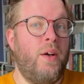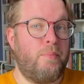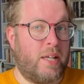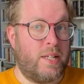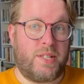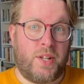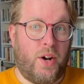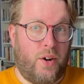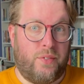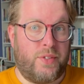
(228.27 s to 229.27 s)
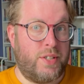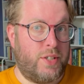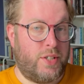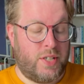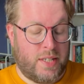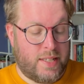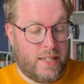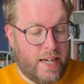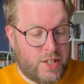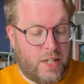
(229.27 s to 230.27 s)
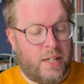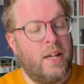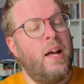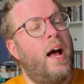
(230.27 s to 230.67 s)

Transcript: because of the Duchess's selection.